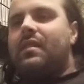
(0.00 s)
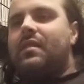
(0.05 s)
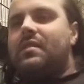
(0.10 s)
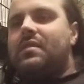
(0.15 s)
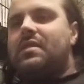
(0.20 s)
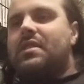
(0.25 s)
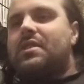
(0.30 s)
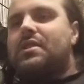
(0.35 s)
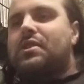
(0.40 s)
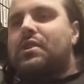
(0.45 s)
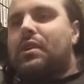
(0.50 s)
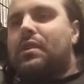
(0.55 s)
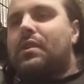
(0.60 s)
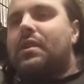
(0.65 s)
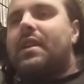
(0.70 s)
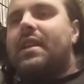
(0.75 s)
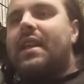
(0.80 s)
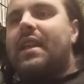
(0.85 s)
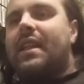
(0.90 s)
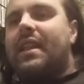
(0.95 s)
Just
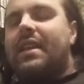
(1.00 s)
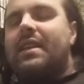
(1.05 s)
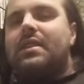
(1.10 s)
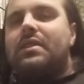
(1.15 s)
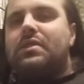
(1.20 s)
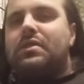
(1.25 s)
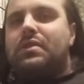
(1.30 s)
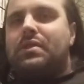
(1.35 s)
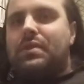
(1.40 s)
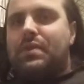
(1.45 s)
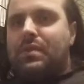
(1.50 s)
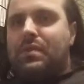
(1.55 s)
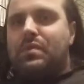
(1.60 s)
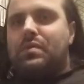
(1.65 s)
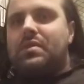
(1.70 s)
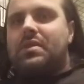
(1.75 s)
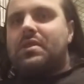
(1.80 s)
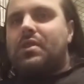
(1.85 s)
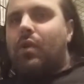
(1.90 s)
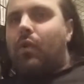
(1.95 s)
turning it into
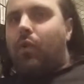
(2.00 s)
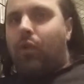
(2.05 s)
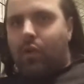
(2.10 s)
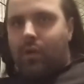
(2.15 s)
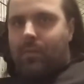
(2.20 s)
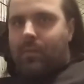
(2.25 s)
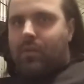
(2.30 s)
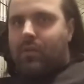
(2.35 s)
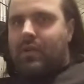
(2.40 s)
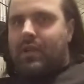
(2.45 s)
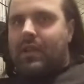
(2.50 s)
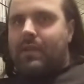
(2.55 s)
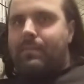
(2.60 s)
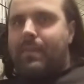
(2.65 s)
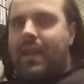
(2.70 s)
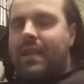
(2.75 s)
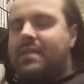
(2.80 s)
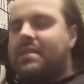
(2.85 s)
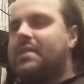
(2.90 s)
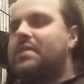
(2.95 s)
just a horrible
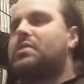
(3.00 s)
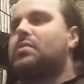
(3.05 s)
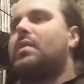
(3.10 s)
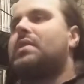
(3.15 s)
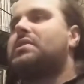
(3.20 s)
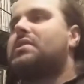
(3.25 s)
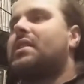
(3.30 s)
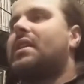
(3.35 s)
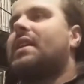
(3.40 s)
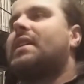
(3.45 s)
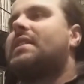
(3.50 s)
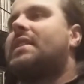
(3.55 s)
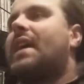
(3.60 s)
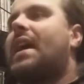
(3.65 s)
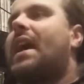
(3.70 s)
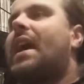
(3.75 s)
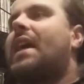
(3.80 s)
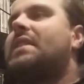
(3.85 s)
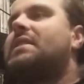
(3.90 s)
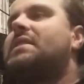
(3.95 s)
clickbait situation like
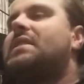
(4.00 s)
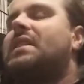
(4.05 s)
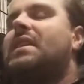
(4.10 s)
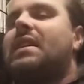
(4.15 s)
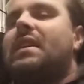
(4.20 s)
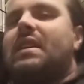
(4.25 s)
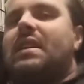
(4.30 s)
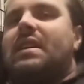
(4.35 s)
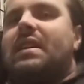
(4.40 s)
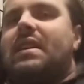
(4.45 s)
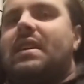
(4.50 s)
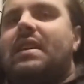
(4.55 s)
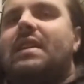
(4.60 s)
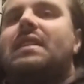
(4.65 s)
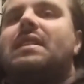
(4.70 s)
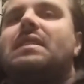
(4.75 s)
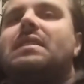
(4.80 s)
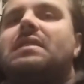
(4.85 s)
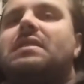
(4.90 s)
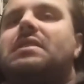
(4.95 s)
that
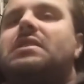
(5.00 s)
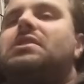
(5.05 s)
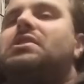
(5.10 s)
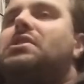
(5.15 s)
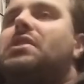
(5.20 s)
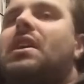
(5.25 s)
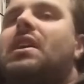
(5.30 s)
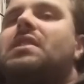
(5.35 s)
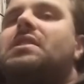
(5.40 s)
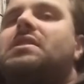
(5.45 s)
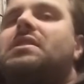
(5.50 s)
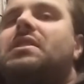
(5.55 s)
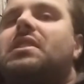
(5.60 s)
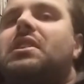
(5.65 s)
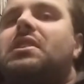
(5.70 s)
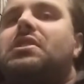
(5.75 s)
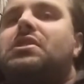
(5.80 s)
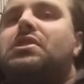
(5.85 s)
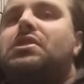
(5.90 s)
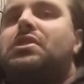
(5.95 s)
is just
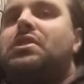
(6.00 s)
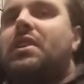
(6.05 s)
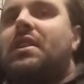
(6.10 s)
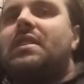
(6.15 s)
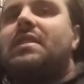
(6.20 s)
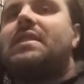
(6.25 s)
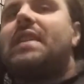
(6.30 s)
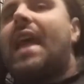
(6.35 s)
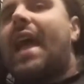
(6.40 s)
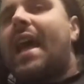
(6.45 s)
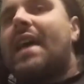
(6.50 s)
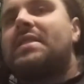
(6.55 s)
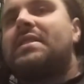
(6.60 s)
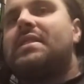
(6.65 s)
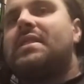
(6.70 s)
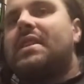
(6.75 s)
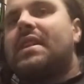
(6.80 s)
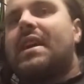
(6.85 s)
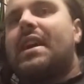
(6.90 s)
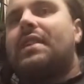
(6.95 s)

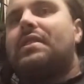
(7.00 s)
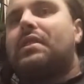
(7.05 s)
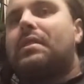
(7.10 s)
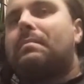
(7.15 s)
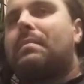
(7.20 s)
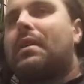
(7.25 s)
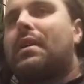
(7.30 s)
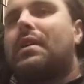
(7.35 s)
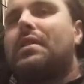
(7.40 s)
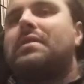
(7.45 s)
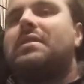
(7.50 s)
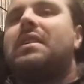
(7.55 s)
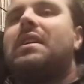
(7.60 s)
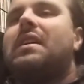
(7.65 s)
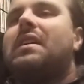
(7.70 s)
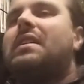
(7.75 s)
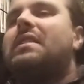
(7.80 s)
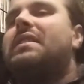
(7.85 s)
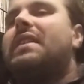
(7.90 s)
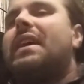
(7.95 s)
shit-tastic on their part.
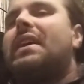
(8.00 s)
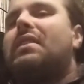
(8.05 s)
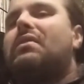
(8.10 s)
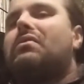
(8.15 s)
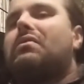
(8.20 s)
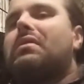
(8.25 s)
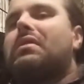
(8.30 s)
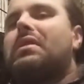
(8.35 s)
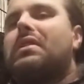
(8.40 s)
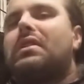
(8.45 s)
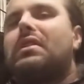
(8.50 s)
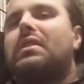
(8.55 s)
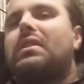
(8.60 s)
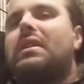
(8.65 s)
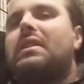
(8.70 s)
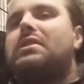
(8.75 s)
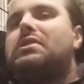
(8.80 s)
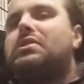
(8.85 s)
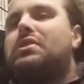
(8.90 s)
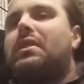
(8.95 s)
They
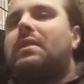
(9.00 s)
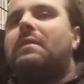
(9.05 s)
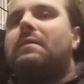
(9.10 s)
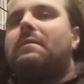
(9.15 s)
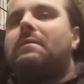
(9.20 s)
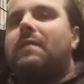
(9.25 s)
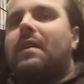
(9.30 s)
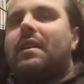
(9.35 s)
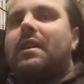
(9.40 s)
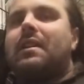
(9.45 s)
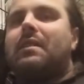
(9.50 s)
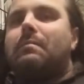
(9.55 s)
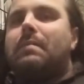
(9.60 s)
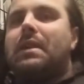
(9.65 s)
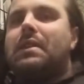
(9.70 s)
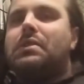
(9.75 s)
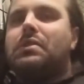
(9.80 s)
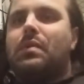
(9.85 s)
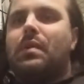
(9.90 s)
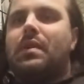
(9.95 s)
literally shouldn't fucking
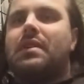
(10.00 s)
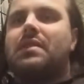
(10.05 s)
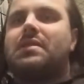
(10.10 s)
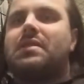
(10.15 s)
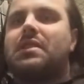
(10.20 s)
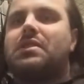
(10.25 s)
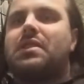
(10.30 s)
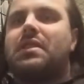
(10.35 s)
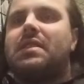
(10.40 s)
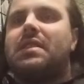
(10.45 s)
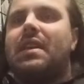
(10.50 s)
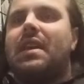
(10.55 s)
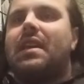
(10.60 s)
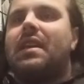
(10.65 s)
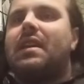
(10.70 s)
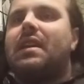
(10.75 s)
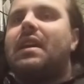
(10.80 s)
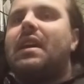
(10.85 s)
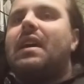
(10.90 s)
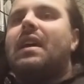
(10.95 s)
be doing such a thing.